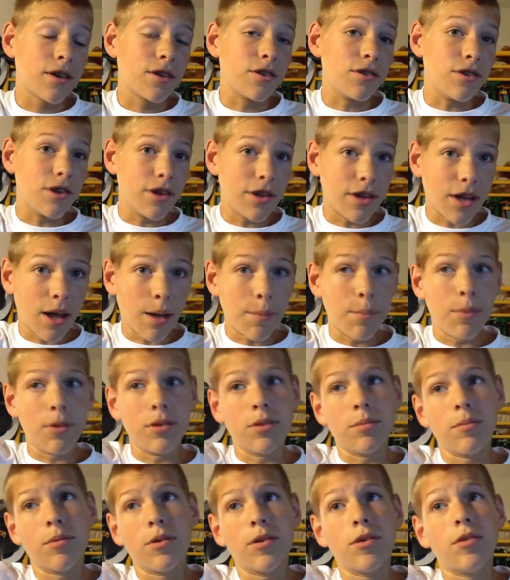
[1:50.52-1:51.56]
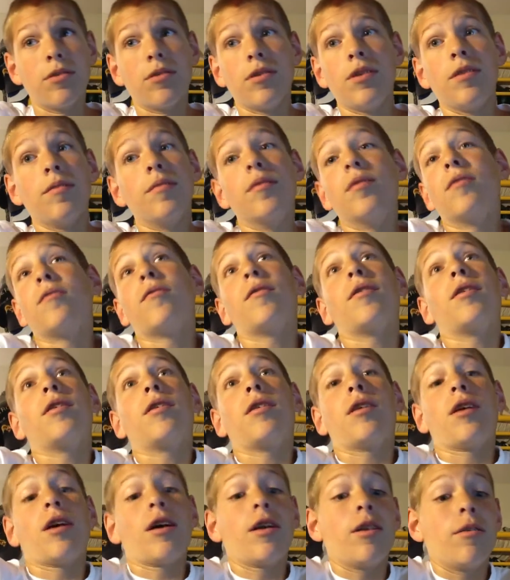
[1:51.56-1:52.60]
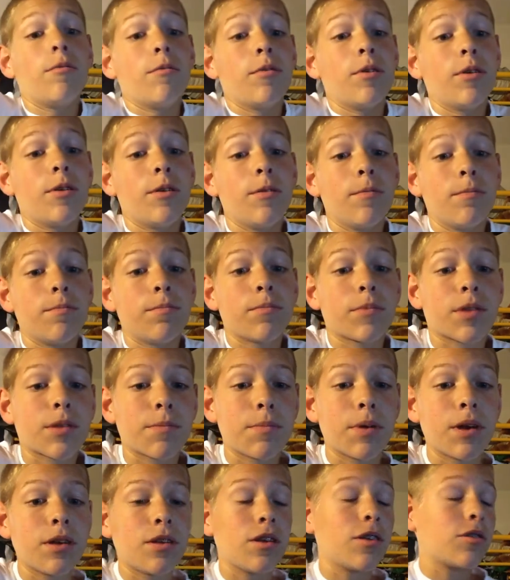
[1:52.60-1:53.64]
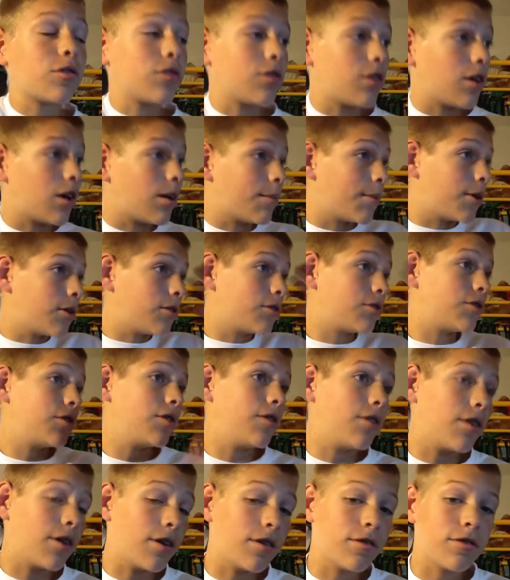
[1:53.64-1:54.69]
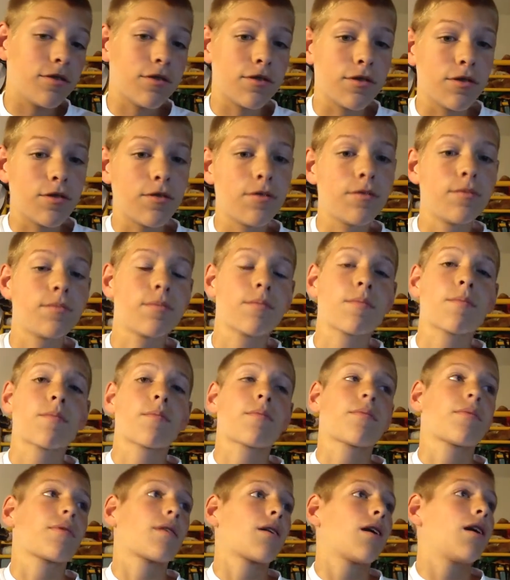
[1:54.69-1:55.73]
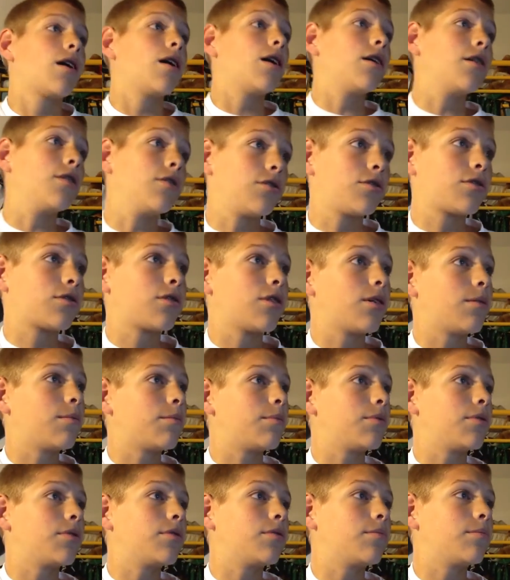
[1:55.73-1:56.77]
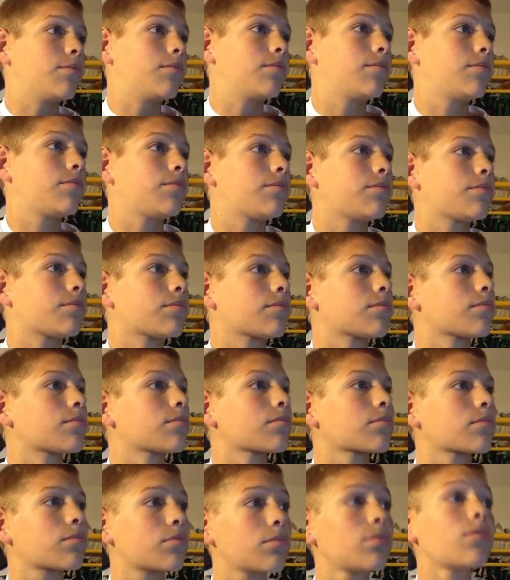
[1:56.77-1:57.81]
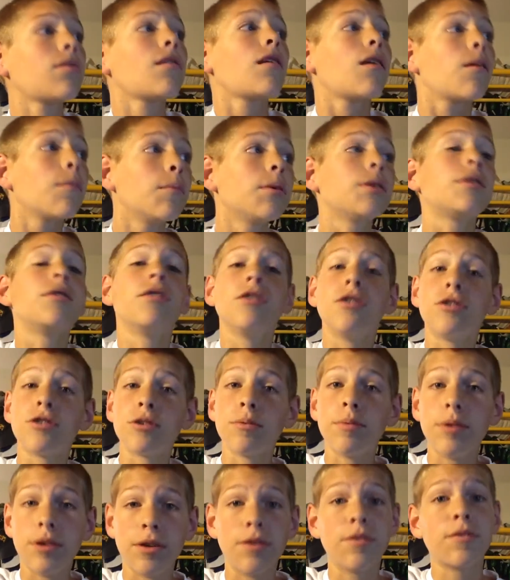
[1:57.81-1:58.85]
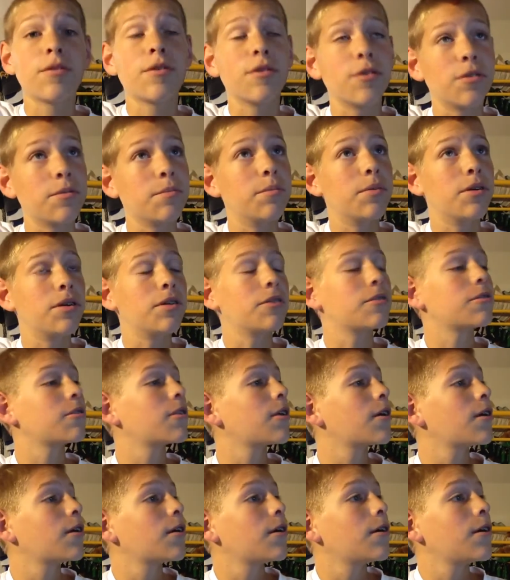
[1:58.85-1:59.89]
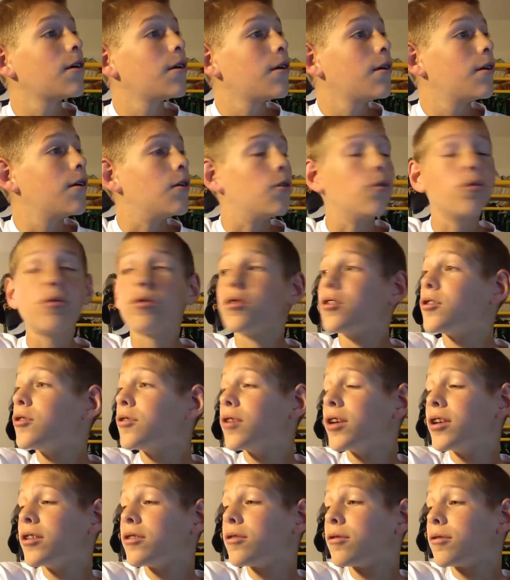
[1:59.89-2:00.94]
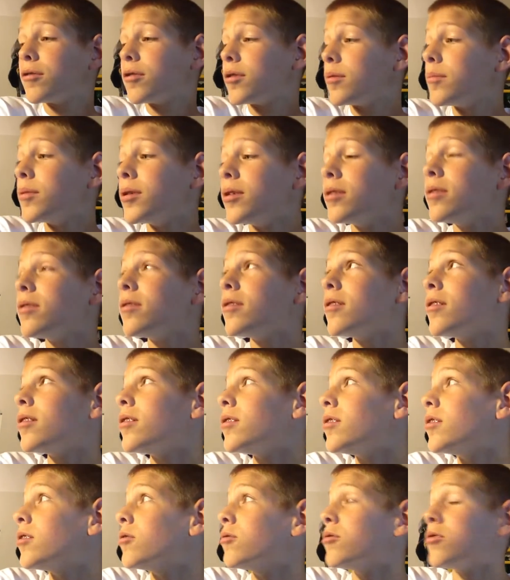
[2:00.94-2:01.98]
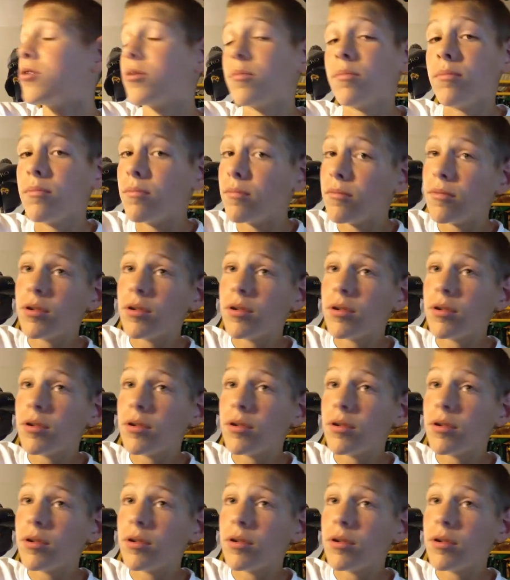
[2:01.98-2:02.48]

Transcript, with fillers: JKap on the ball. Even if I, I didn't really pay attention to MLG then, so I know Scump and Big T should be doing good, but it was a great tournament there was some